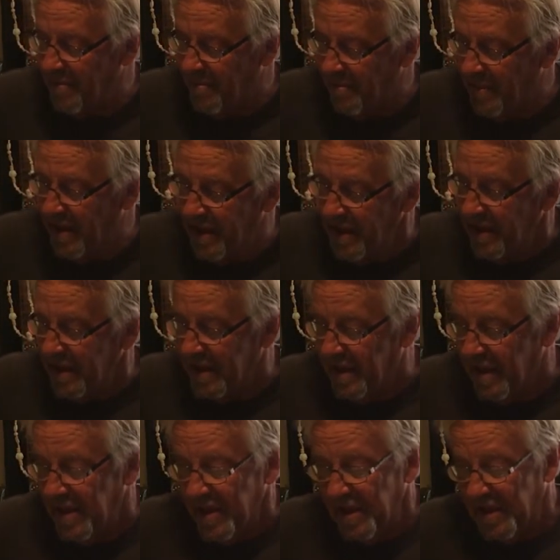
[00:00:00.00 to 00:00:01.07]

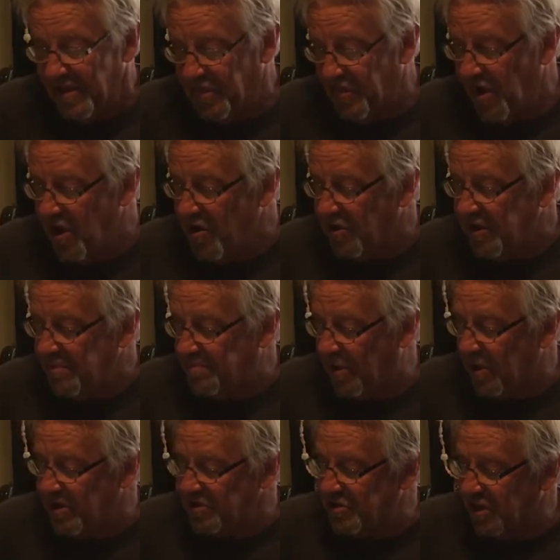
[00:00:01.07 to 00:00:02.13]
He thought he'd
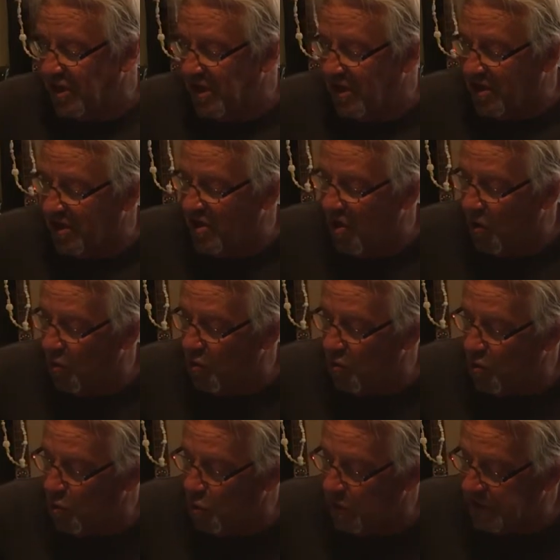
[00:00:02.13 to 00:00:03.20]
punch a hole in